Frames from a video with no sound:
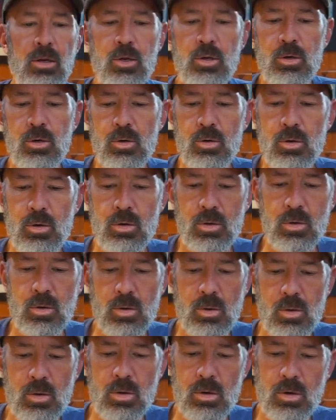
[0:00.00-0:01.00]

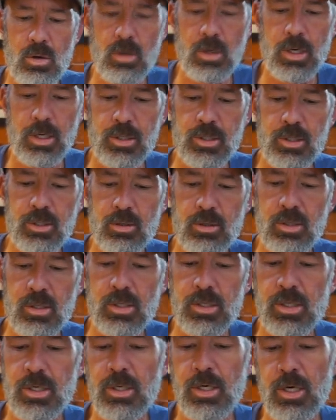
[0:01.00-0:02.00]
You insert
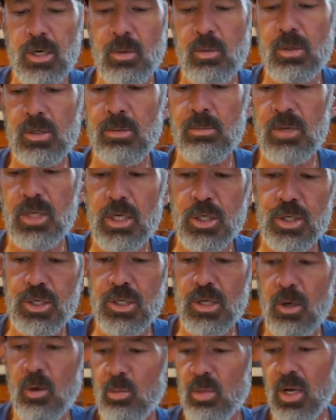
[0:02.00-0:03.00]
this in here with some dish
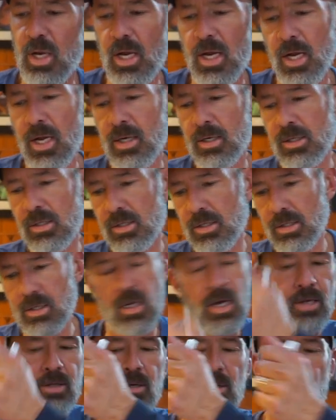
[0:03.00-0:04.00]
soap and
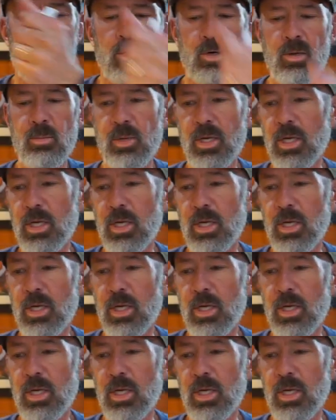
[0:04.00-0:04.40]
slide the cord up